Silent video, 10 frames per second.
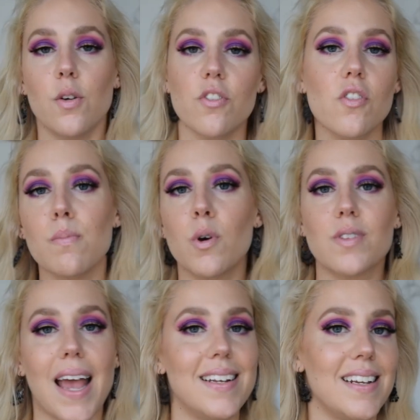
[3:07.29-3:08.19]
Those are the
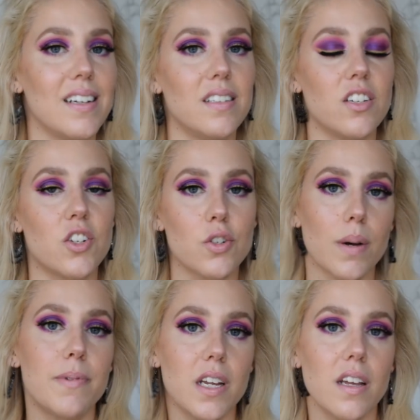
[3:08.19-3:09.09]
most ideal
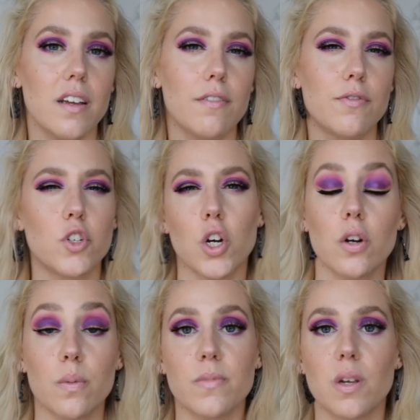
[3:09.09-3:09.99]
descriptive
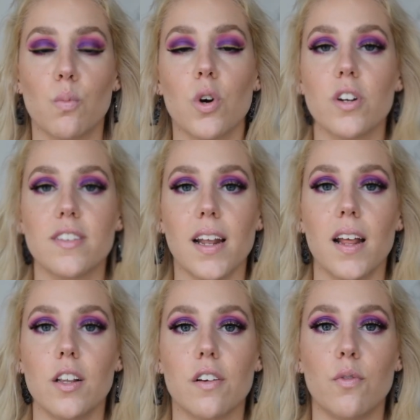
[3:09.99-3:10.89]
terms and words that
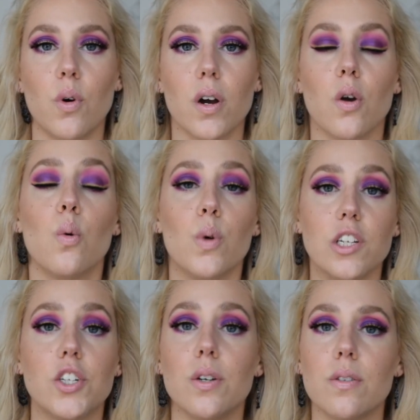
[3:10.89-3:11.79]
I look for
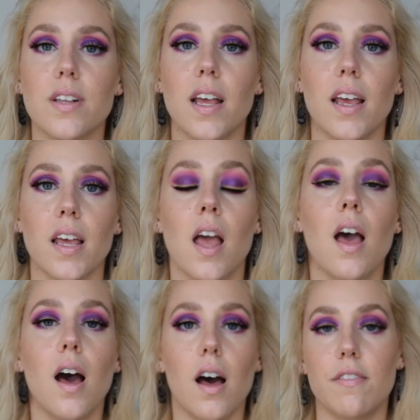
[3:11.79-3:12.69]
when choosing
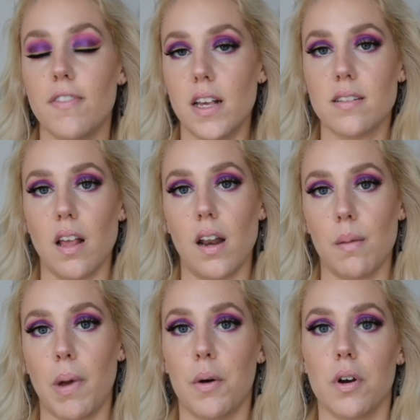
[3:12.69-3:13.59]
a face
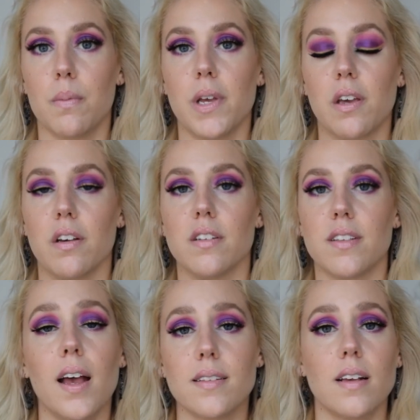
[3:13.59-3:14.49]
setting powder
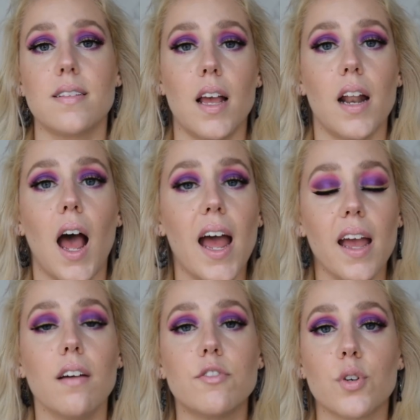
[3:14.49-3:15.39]
because, as I said, I
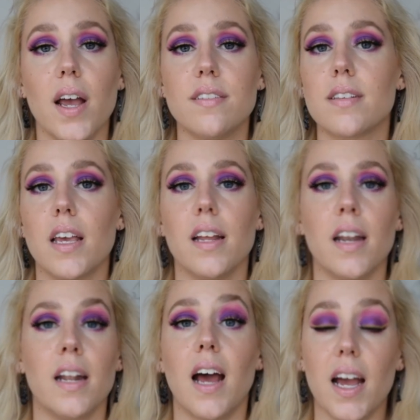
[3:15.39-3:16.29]
have dry
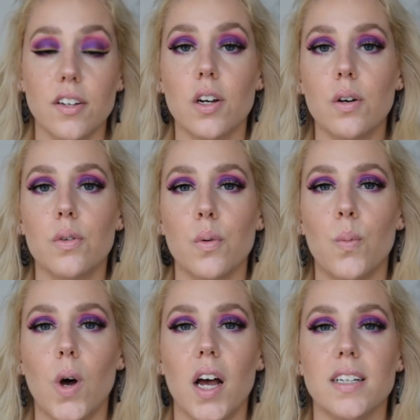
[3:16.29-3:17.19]
skin and I
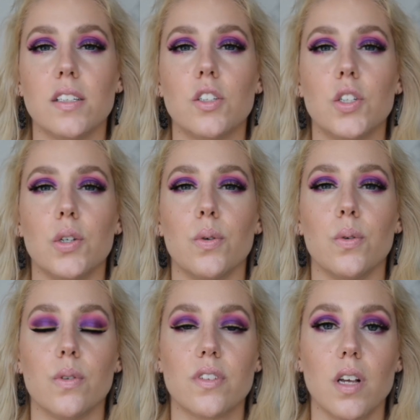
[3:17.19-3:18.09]
don't want
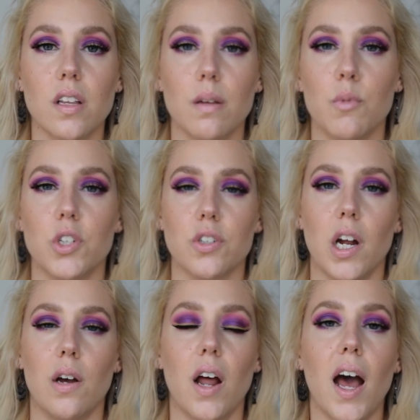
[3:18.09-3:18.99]
to suck the moisture
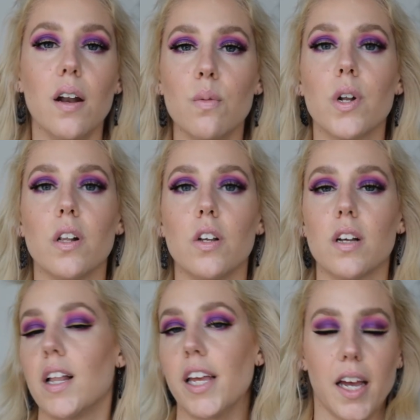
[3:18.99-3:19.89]
out. I don't want to
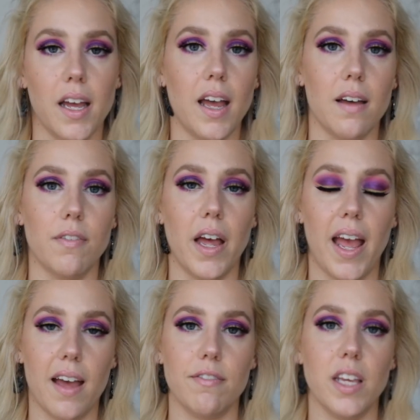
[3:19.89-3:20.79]
look like I have a
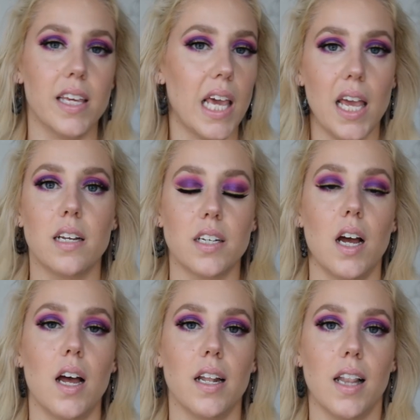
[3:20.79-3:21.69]
heavy caked
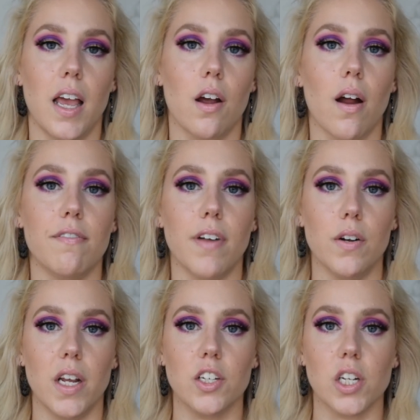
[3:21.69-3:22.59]
on layer of
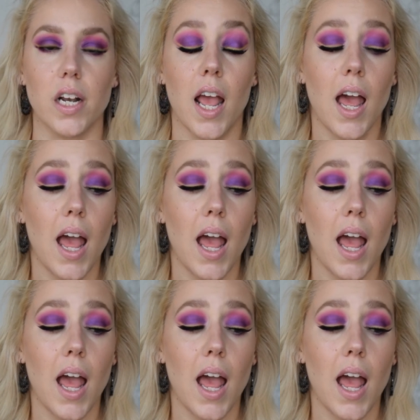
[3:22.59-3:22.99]
foundation.